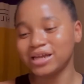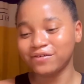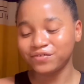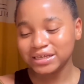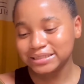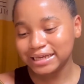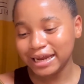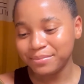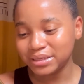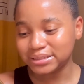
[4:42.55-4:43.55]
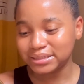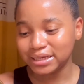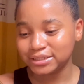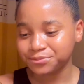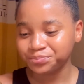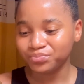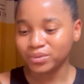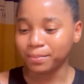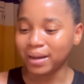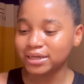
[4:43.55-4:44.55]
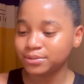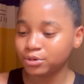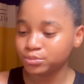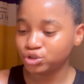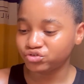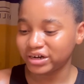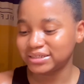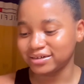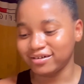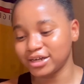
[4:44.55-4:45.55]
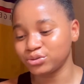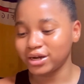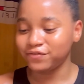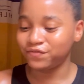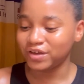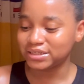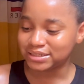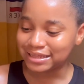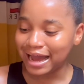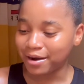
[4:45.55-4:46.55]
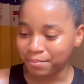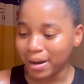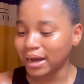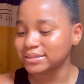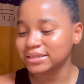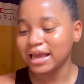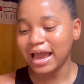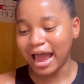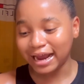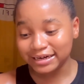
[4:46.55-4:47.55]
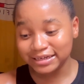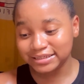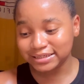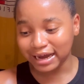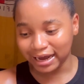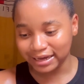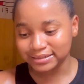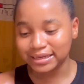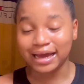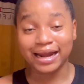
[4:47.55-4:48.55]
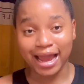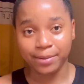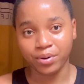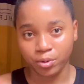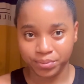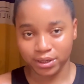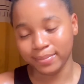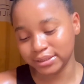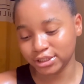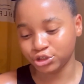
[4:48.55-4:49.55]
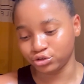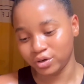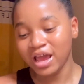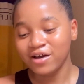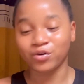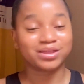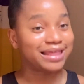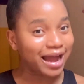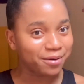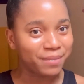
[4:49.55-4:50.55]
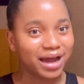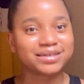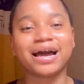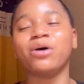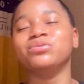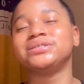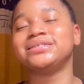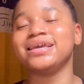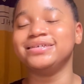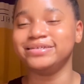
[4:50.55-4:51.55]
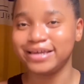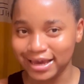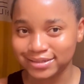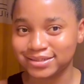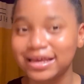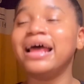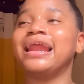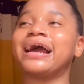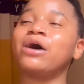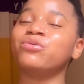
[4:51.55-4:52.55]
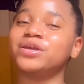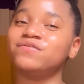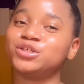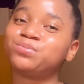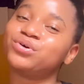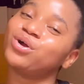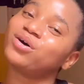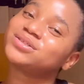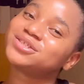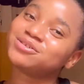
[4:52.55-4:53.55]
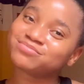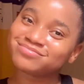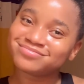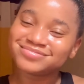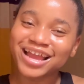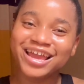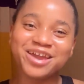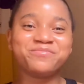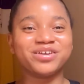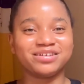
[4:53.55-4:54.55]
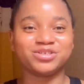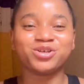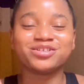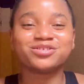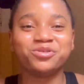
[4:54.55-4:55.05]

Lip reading: their first claim, it says maximum strength gradually fades dark marks, acne scars, and hyperpigmentation. For dark mark, I would say yes. Like, I will give this product a big, in short,